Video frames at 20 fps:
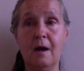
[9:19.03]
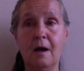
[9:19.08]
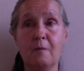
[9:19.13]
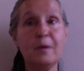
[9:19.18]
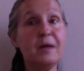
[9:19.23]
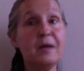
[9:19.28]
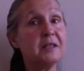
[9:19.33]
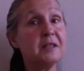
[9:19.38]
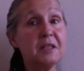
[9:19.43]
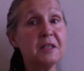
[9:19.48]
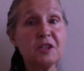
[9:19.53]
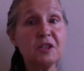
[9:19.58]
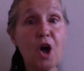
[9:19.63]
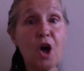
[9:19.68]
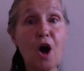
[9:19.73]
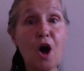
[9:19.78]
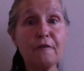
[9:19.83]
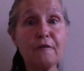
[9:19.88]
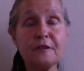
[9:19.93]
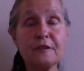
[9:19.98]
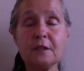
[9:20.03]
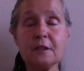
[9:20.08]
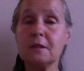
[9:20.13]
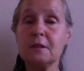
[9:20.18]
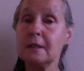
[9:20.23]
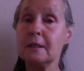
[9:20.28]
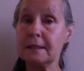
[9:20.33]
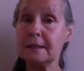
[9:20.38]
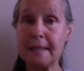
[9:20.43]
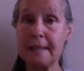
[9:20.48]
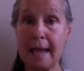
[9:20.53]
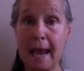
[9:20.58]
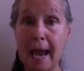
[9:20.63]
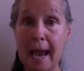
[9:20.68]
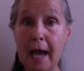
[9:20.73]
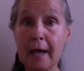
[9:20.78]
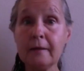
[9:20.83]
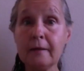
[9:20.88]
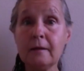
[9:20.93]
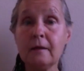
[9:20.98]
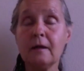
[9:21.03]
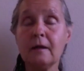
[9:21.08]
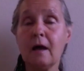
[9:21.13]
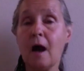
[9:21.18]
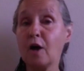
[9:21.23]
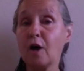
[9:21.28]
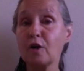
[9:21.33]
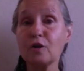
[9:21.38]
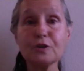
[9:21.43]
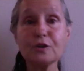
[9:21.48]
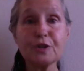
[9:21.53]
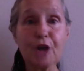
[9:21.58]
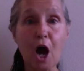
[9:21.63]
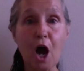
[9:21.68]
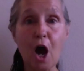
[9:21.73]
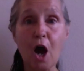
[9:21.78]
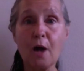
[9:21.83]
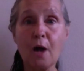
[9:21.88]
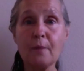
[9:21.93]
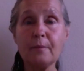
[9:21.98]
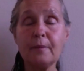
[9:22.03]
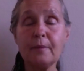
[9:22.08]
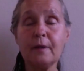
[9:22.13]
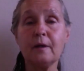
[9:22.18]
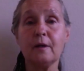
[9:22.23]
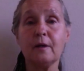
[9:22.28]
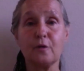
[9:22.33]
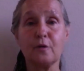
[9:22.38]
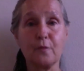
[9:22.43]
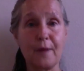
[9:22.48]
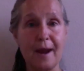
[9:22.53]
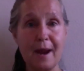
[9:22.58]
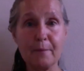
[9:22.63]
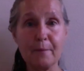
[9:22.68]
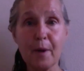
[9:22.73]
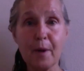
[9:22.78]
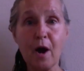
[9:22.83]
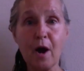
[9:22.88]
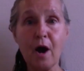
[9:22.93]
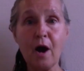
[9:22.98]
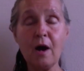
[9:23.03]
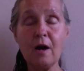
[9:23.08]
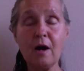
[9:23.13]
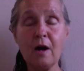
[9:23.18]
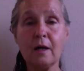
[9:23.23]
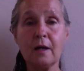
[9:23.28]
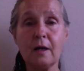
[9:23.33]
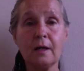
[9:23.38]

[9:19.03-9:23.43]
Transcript: Because it's often dad, Uncle Tom, grandpa.